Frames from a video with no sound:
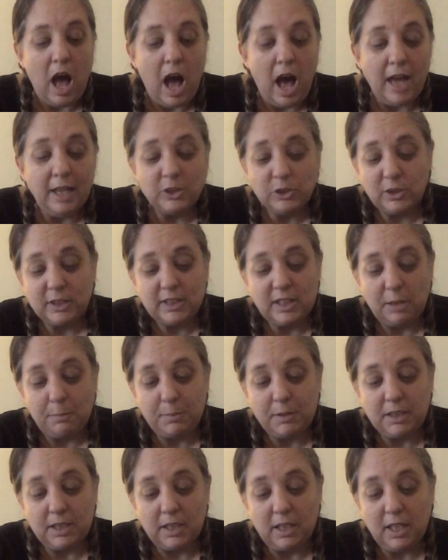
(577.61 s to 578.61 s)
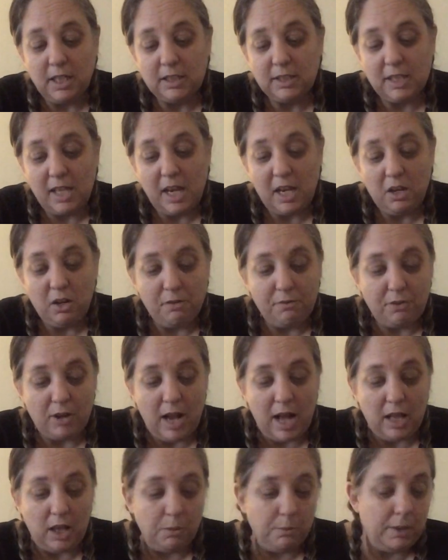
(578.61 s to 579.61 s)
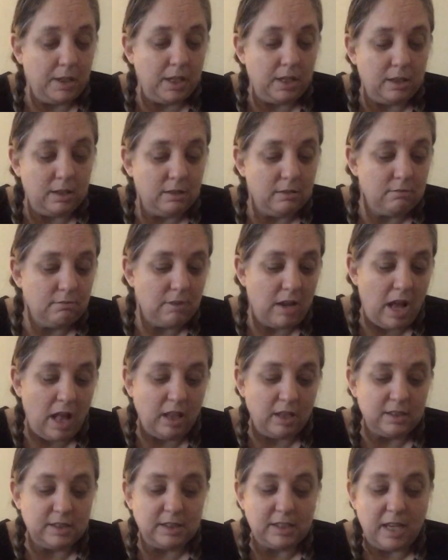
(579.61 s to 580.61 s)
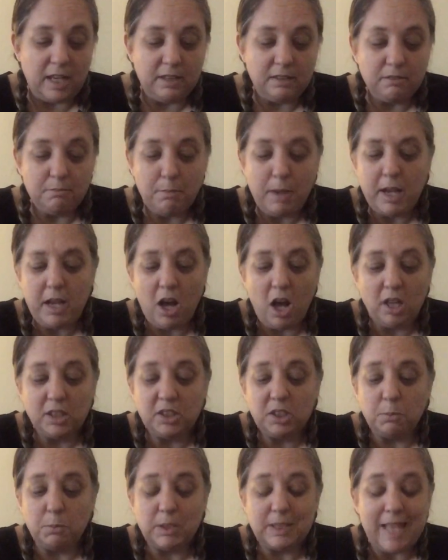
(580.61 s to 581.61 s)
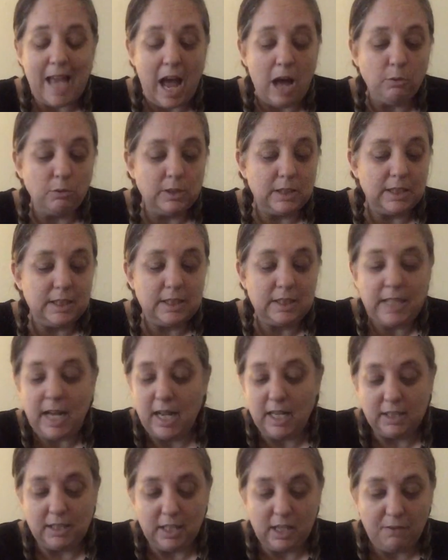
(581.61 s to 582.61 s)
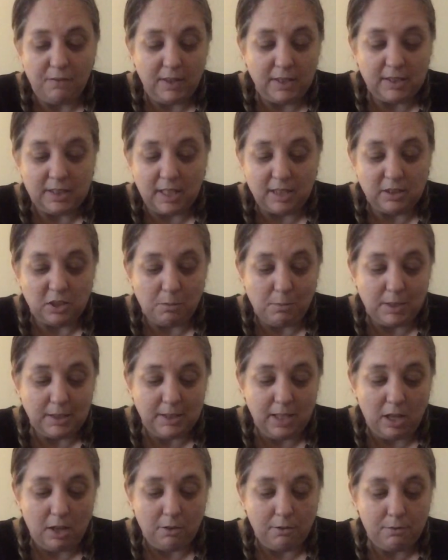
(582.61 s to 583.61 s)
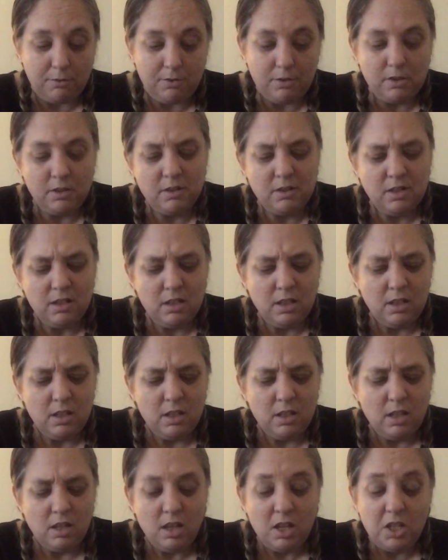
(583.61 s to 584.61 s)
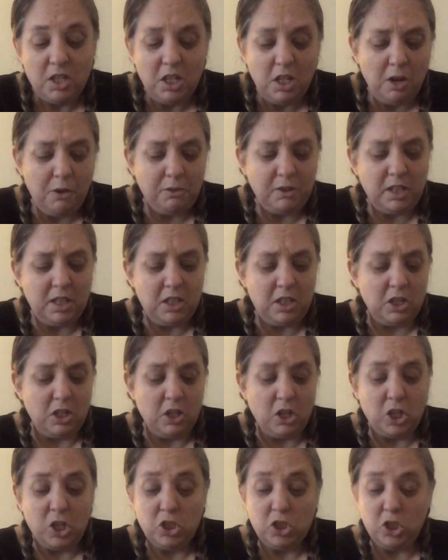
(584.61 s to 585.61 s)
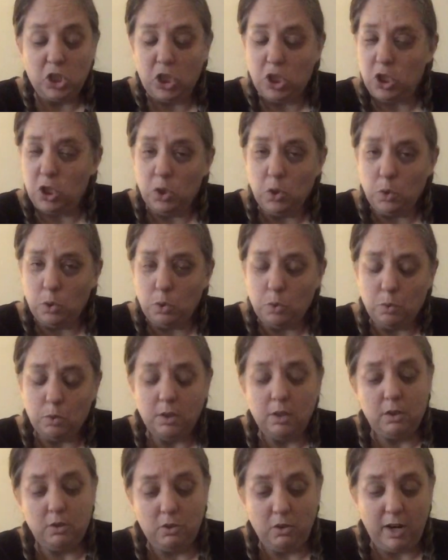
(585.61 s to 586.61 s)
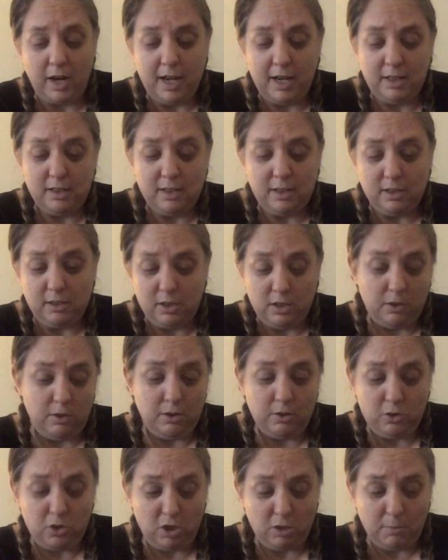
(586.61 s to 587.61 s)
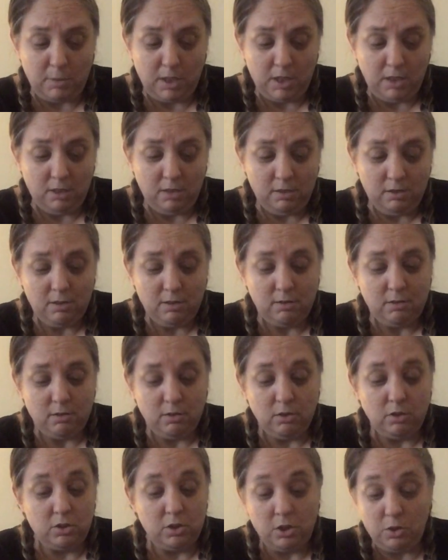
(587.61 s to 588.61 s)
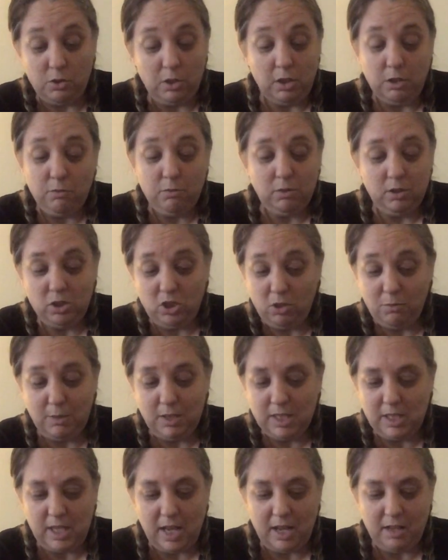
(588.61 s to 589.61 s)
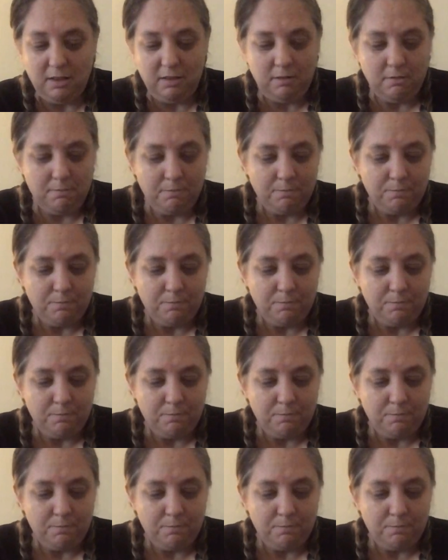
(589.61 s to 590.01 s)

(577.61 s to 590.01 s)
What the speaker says: "I dressed up as Anita's anger for Halloween," Alex said. "My costume was outstanding, if I say so myself." "You don't think you're too great, do you, Jimmy?" "Do you?" Jimmy said.